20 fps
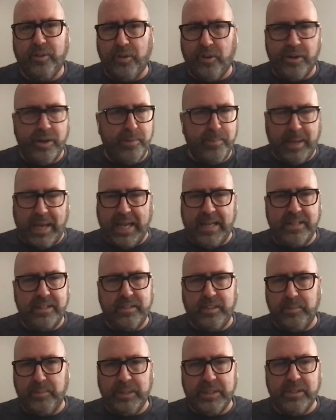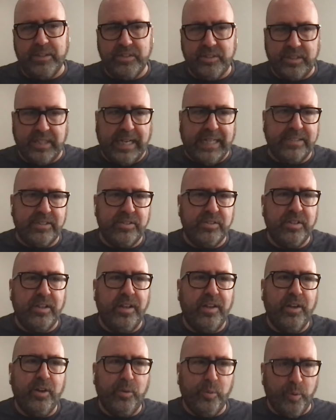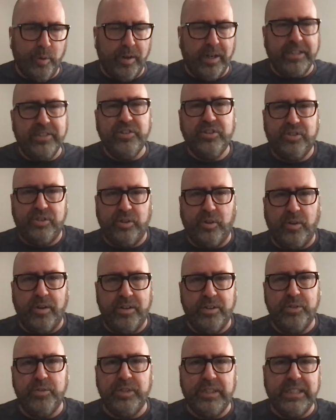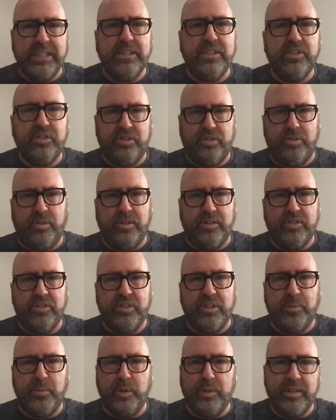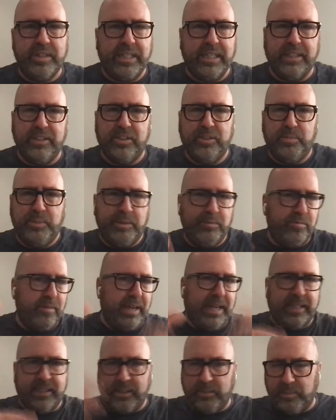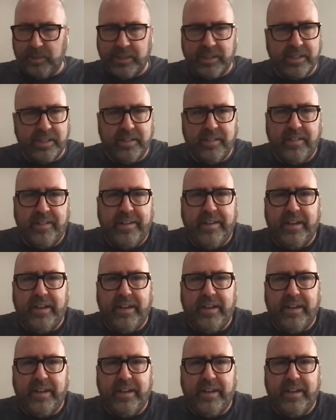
Automatically, because that's where I start. You need to start somewhere. You can't just be randomly.